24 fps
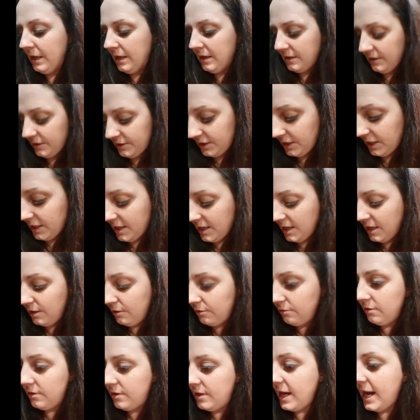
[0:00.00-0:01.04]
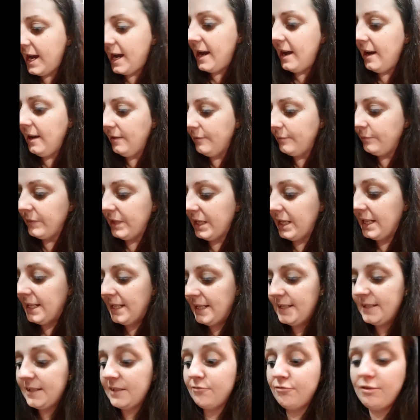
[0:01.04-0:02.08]
So that
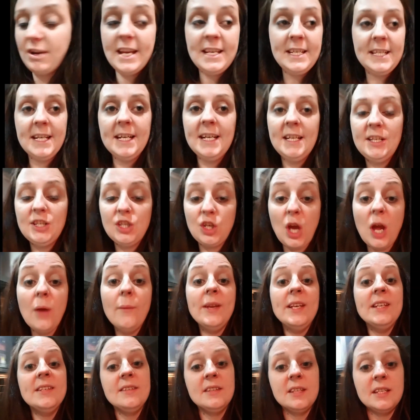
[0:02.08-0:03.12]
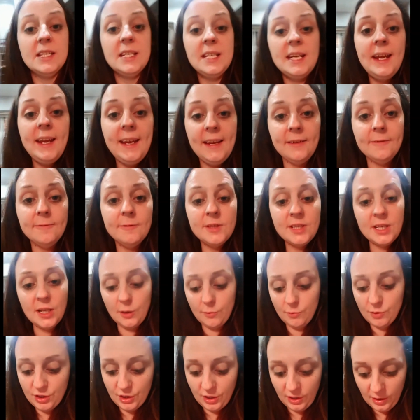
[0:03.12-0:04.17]
is ready to go into the tin. So I'm
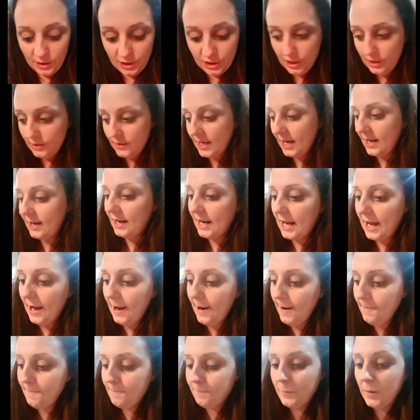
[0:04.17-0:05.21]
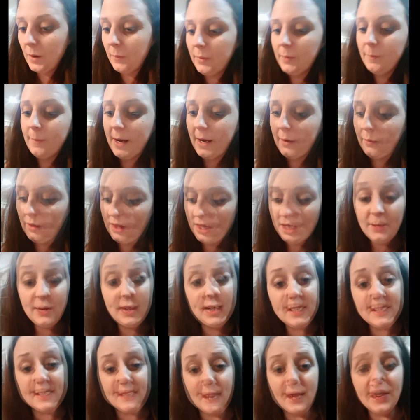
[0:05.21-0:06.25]
just going to do that now. I'll be back with you in a second.
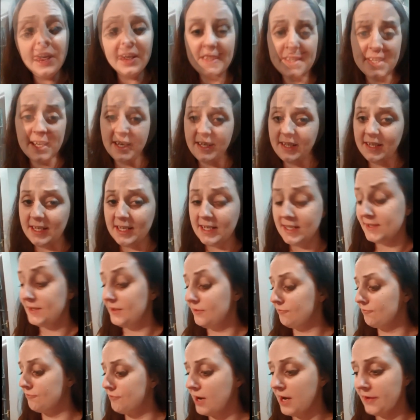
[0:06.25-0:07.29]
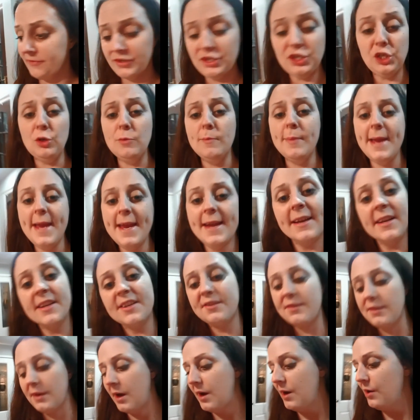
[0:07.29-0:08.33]
Okay guys, my tin is rather too big.
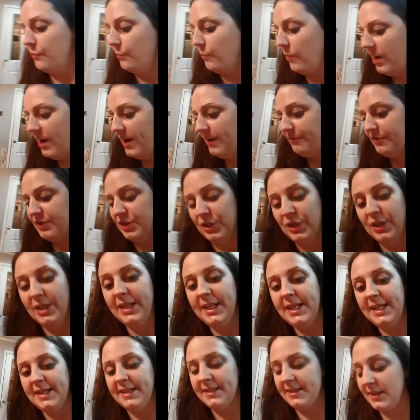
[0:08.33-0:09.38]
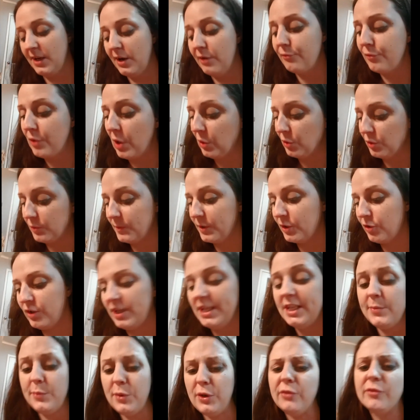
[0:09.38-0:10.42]
So what I've done is I've rolled up the
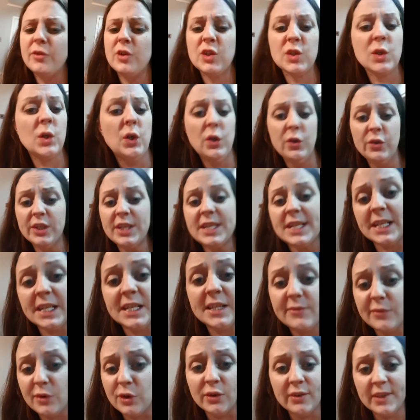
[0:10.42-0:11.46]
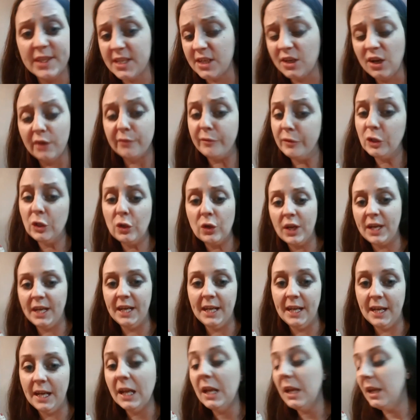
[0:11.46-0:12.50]
greaseproof, because all the tin is for, it's not for cooking
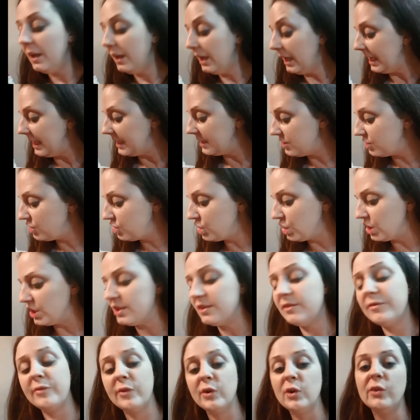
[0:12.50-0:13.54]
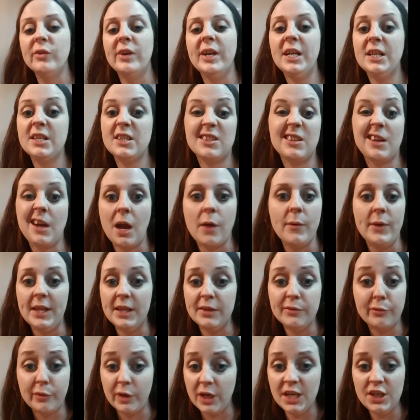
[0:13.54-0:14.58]
it. It's just for it to go in the
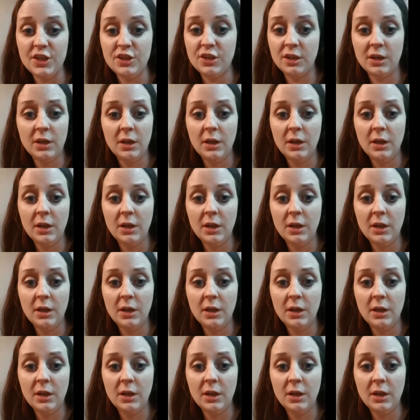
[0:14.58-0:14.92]
fridge.